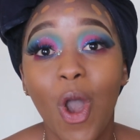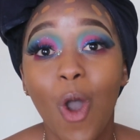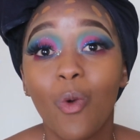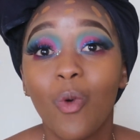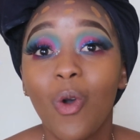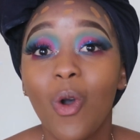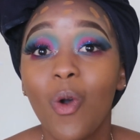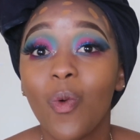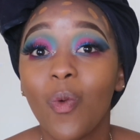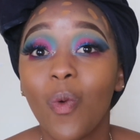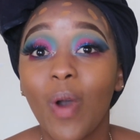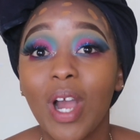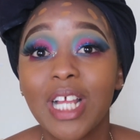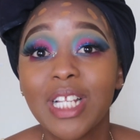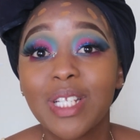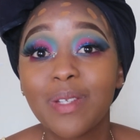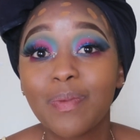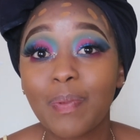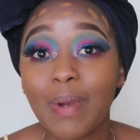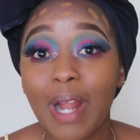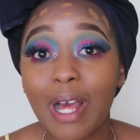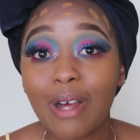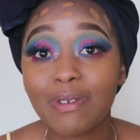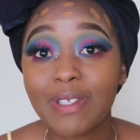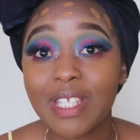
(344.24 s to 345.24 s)
wore white
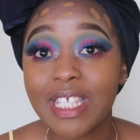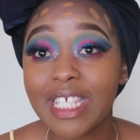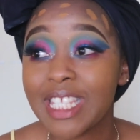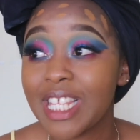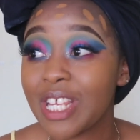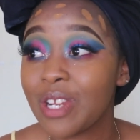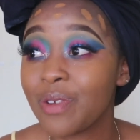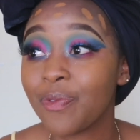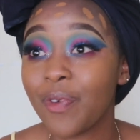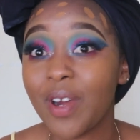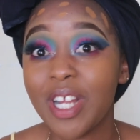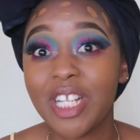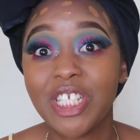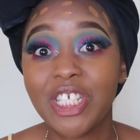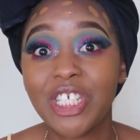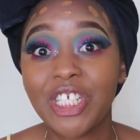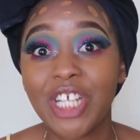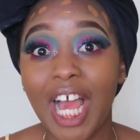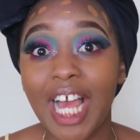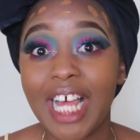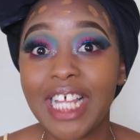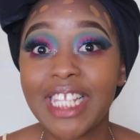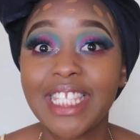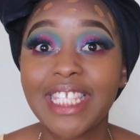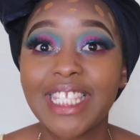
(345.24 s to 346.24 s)
blouses and white
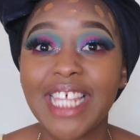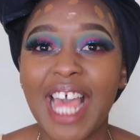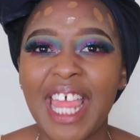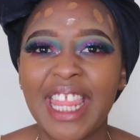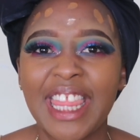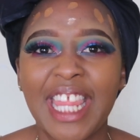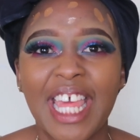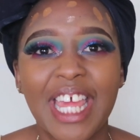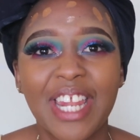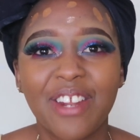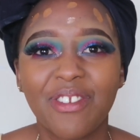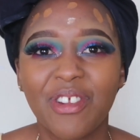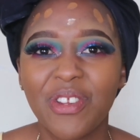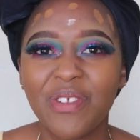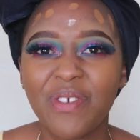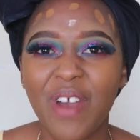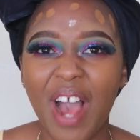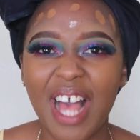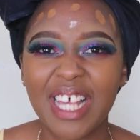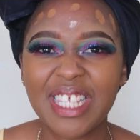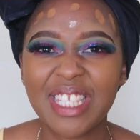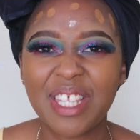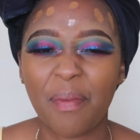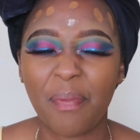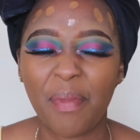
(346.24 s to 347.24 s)
shirts. And then when you
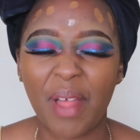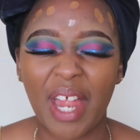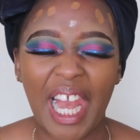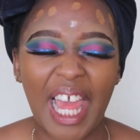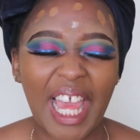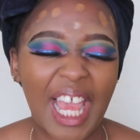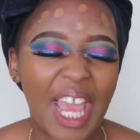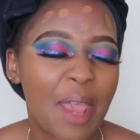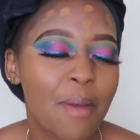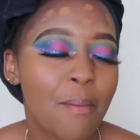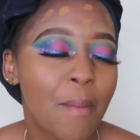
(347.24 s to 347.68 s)
ask them, they're like,